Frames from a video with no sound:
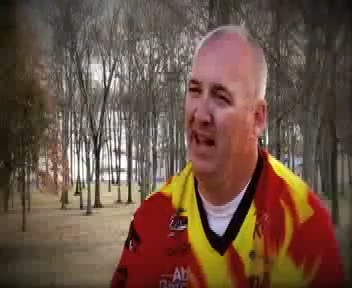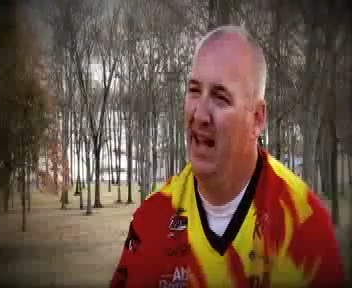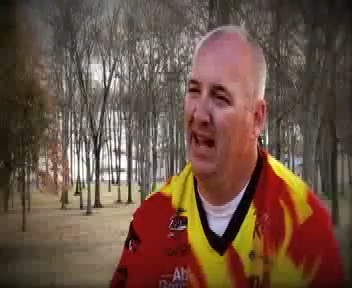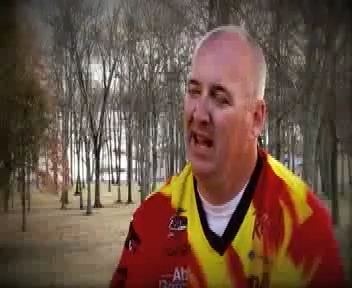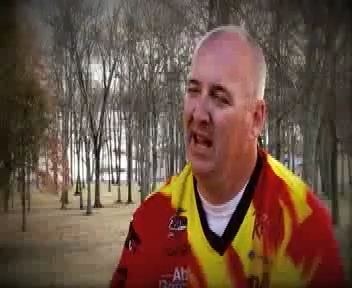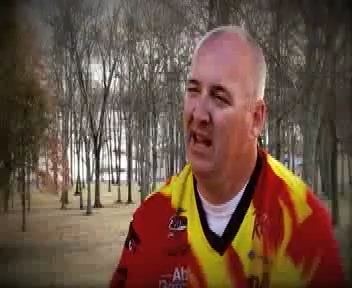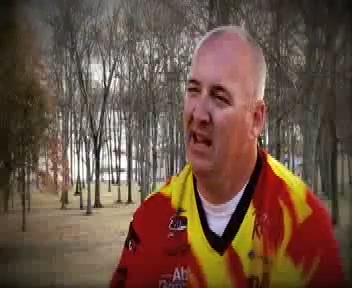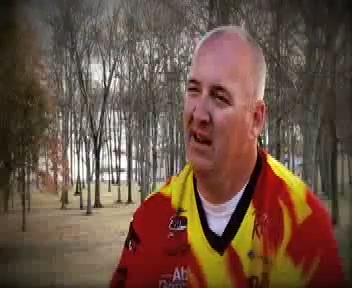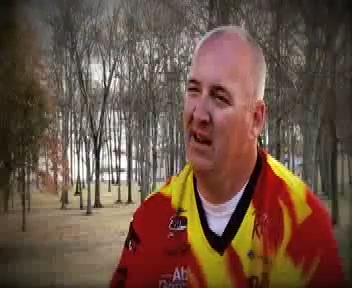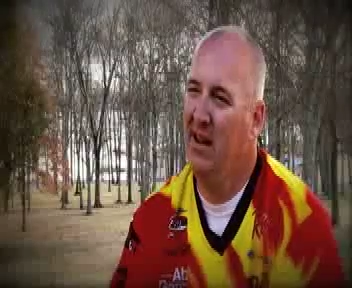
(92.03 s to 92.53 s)

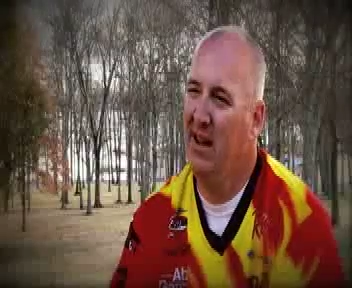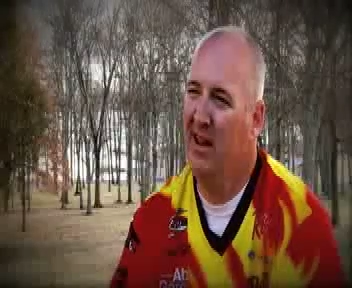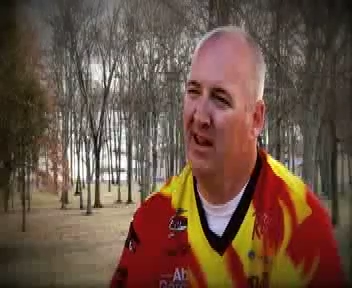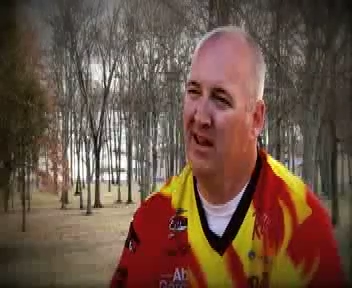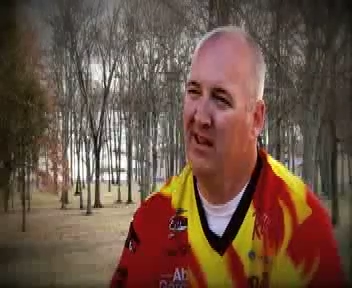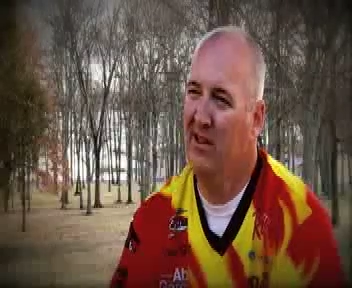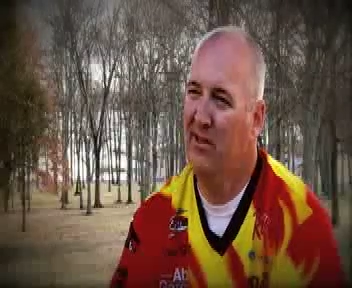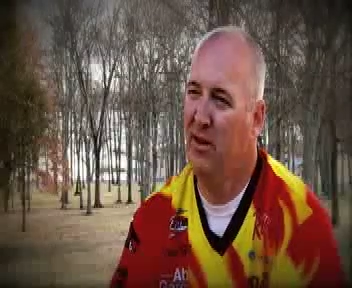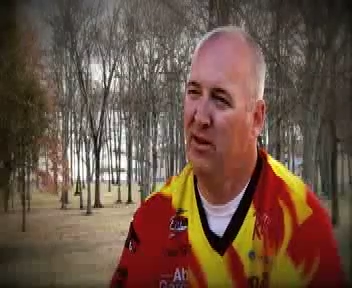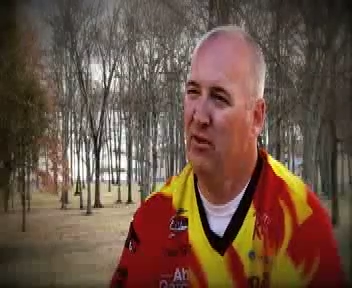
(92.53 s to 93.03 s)
And
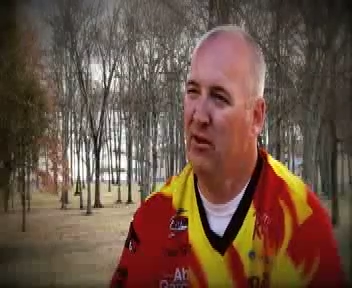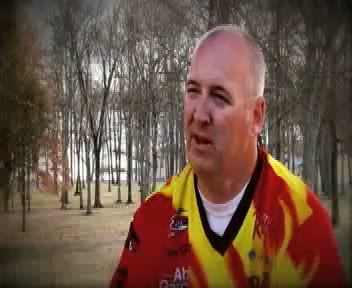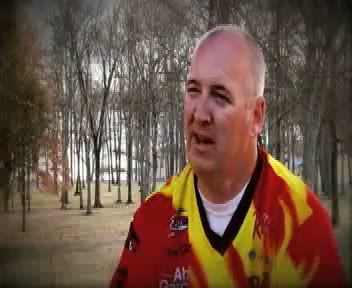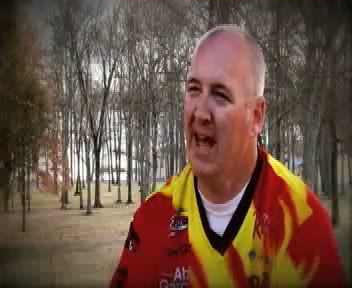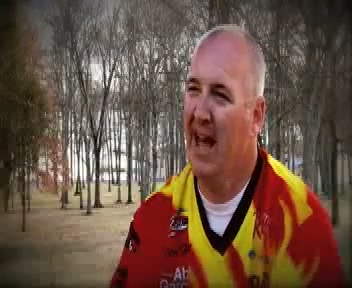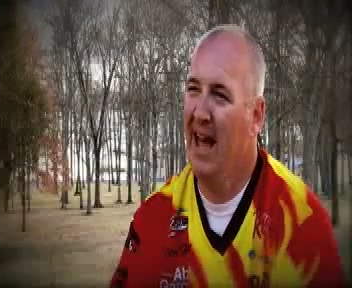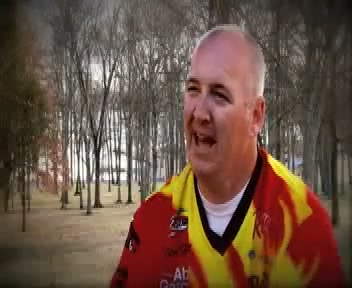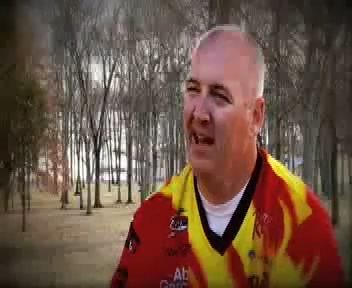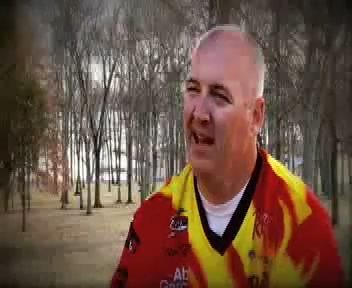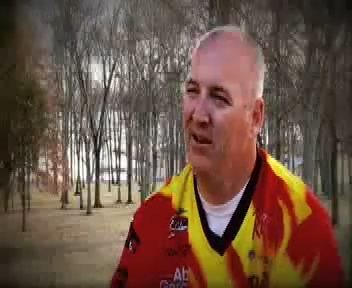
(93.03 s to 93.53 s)
they showed a
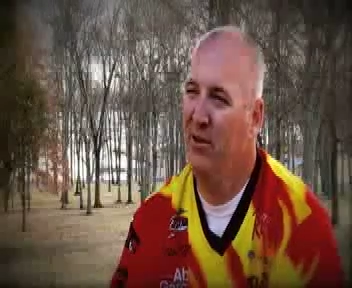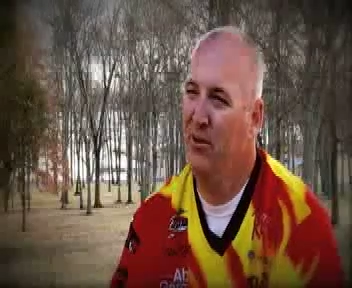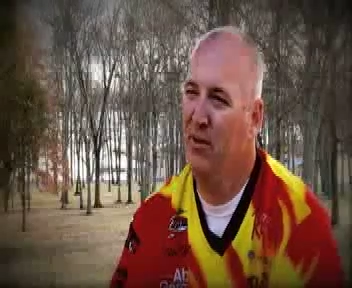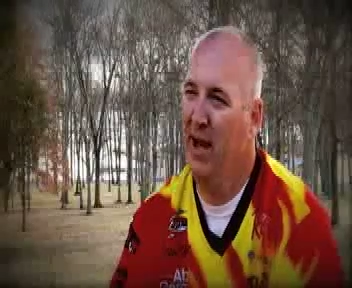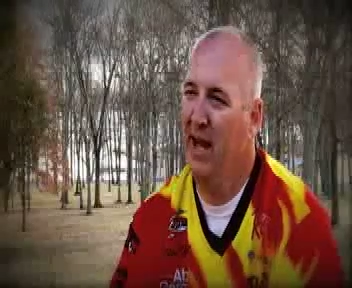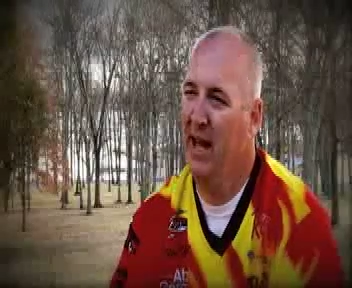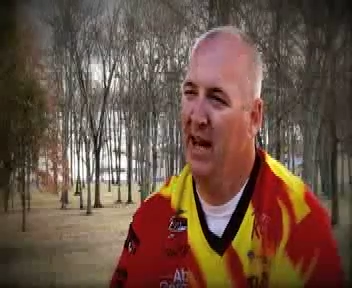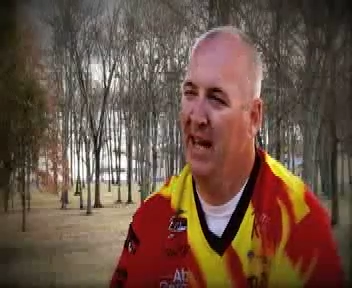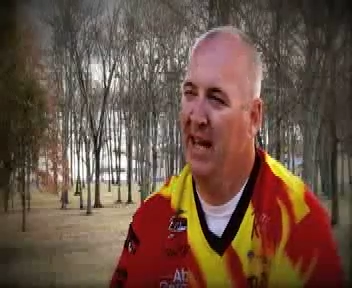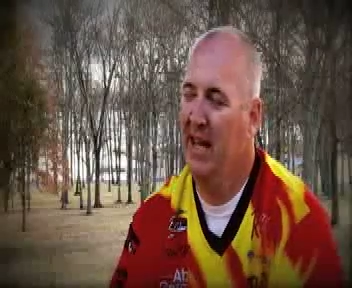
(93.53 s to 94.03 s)
guy who
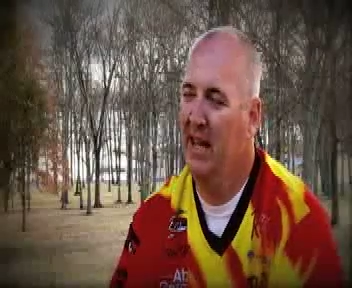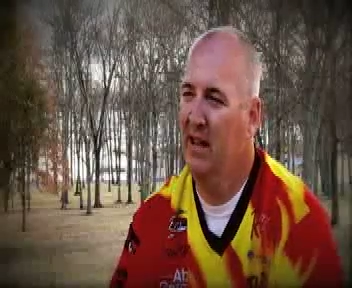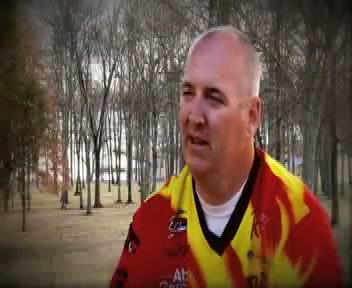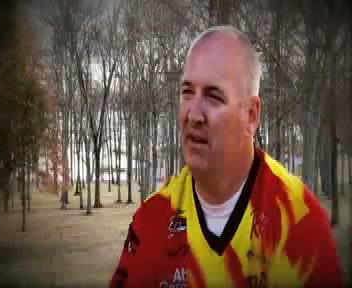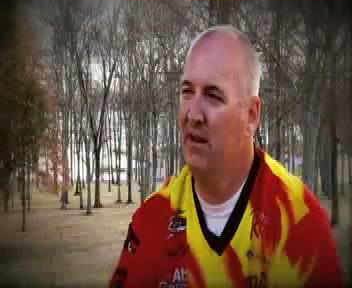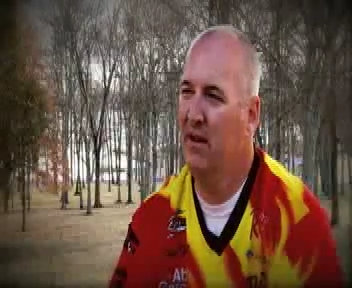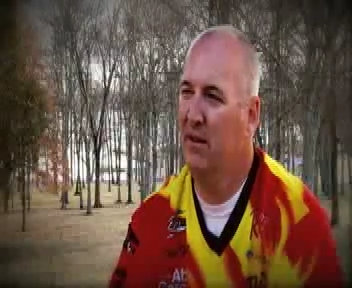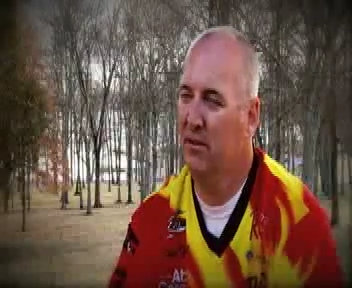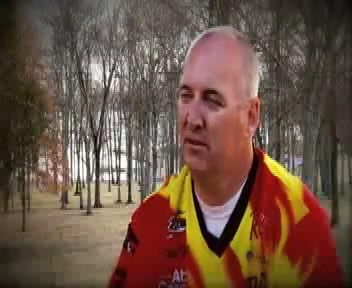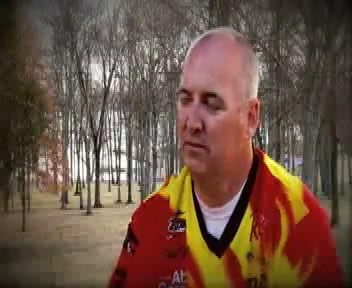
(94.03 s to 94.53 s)
had
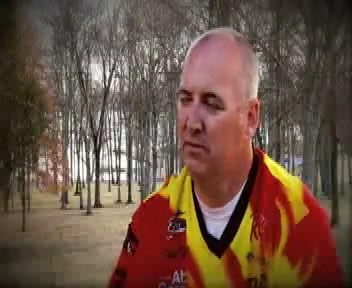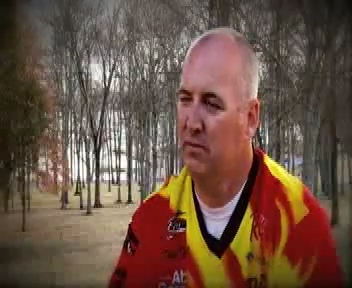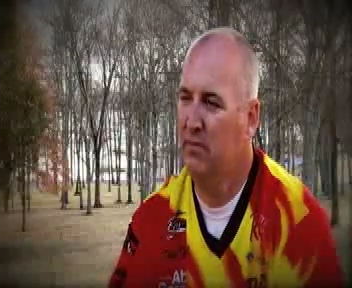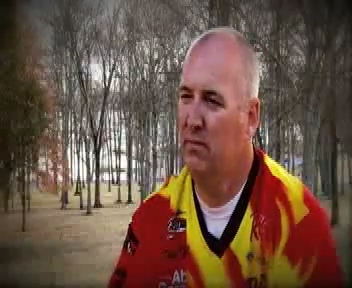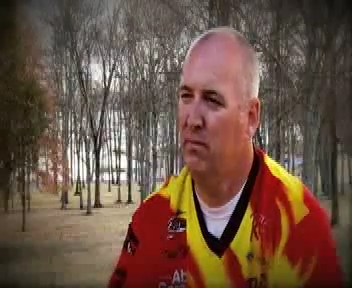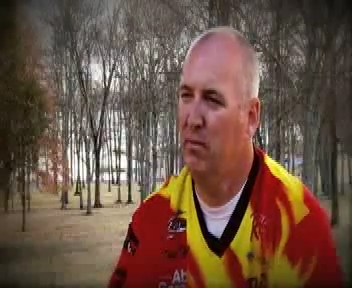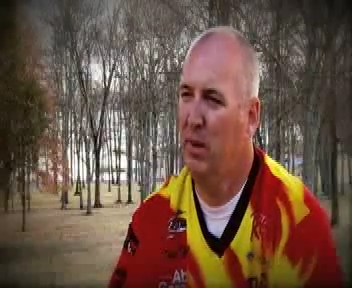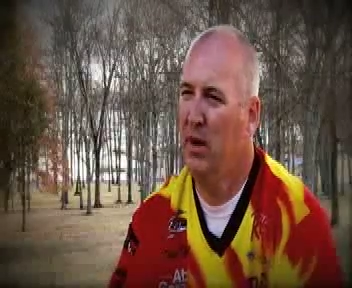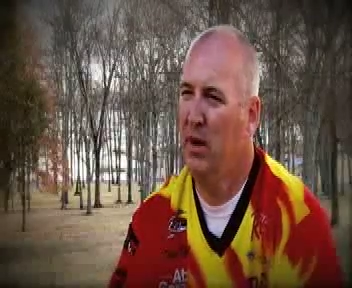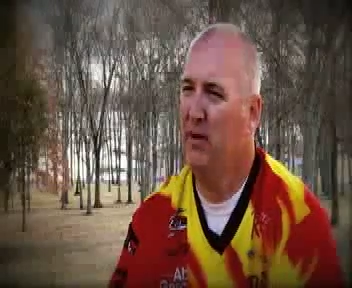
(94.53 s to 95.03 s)
a
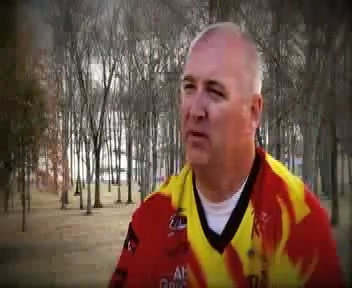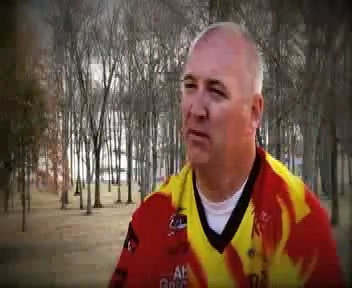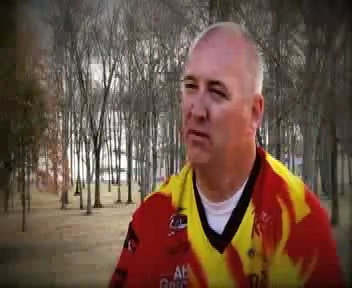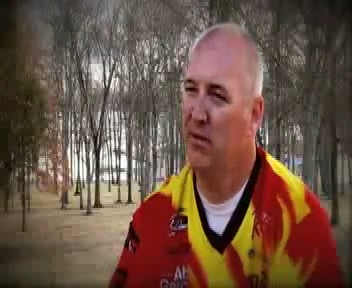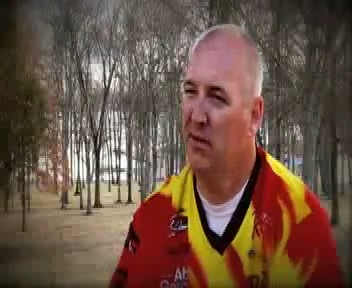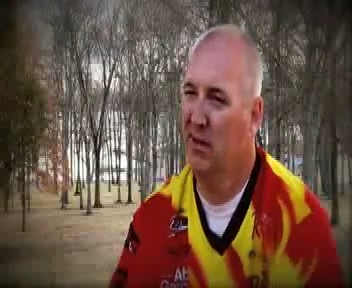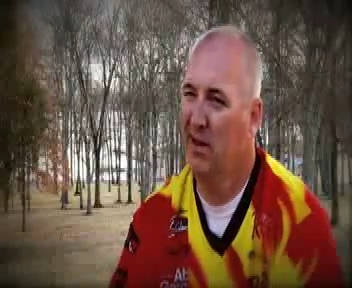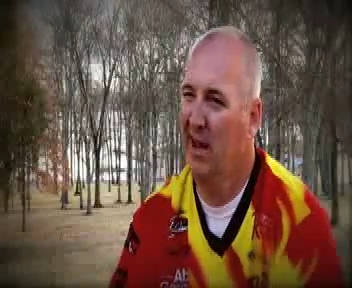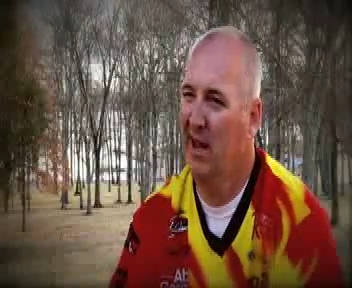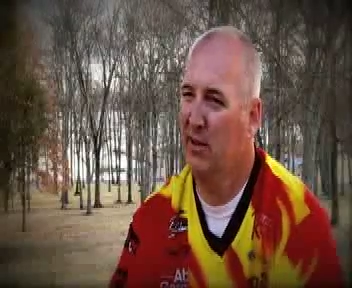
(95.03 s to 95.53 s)
putter,
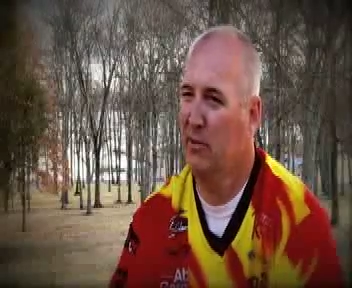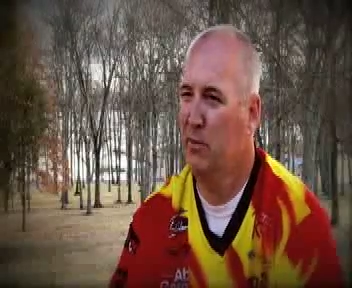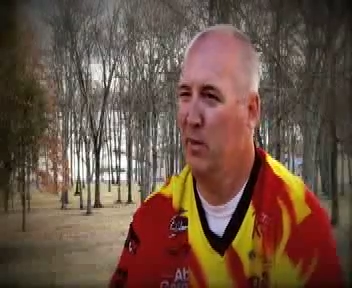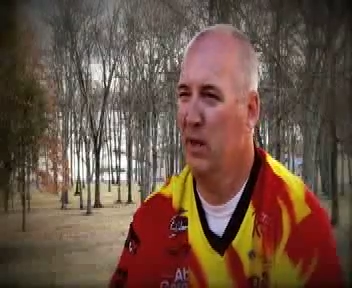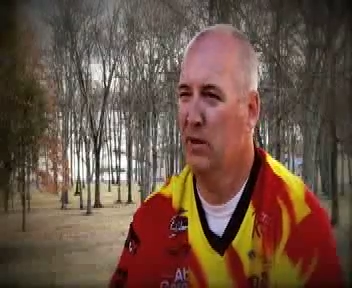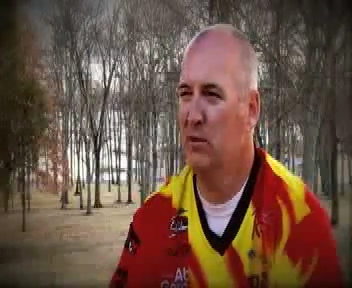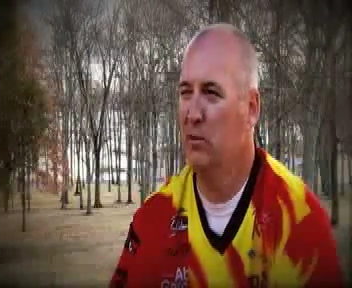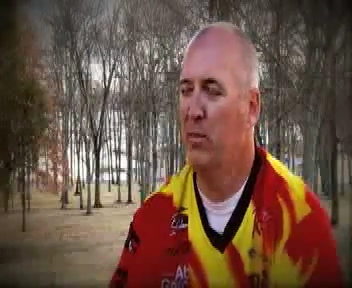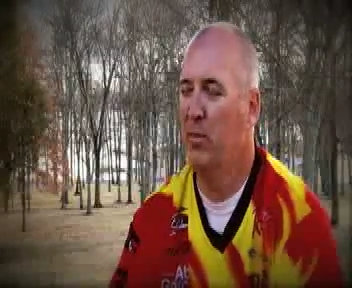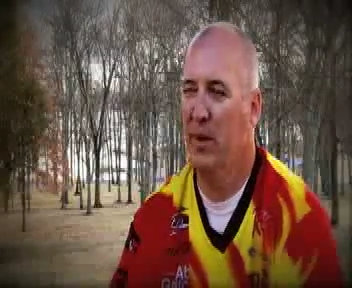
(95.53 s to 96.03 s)
that had a
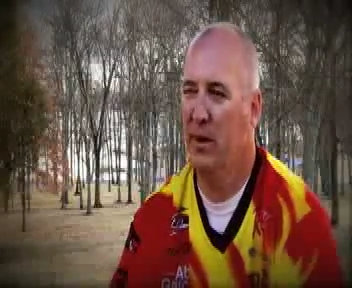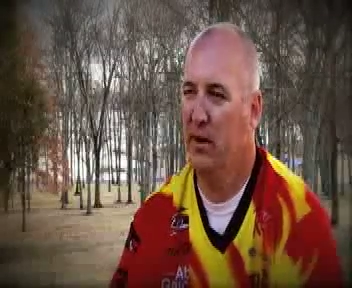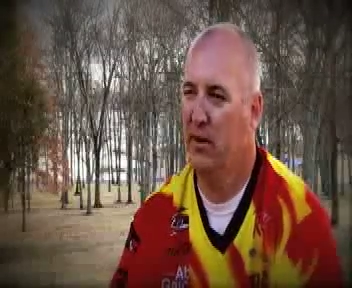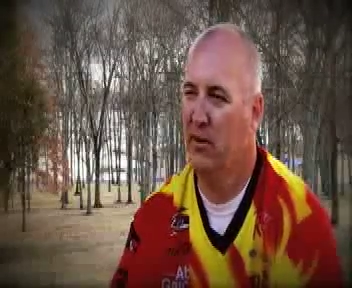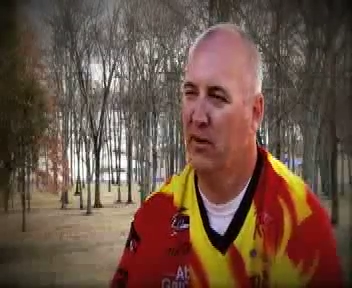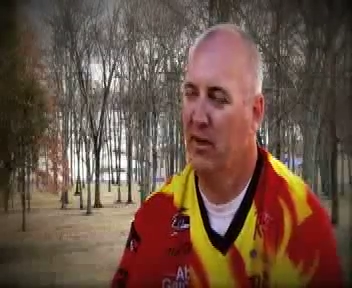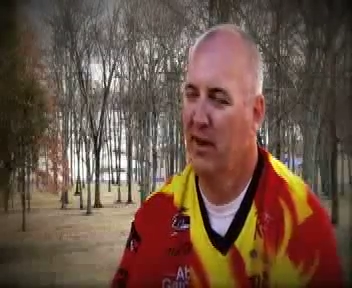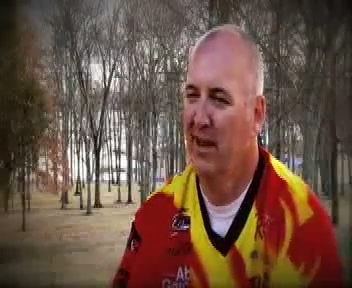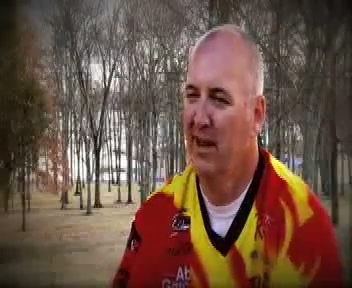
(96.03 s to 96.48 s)
special putter.